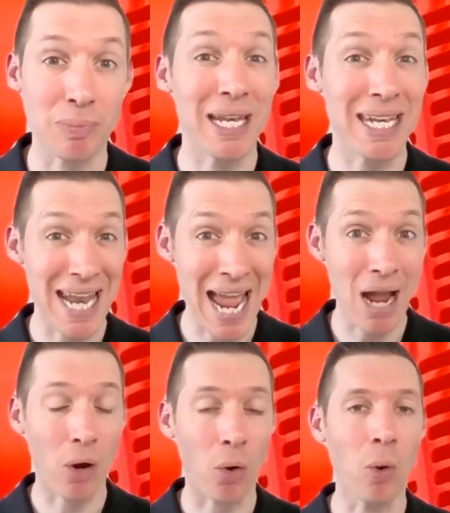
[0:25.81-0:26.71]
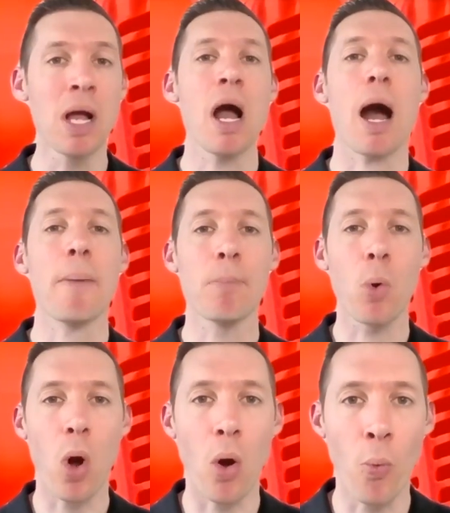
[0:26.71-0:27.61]
But now I'm
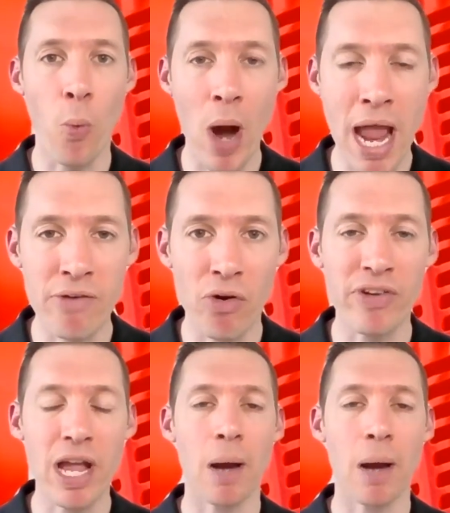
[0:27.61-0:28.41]
more aware of it.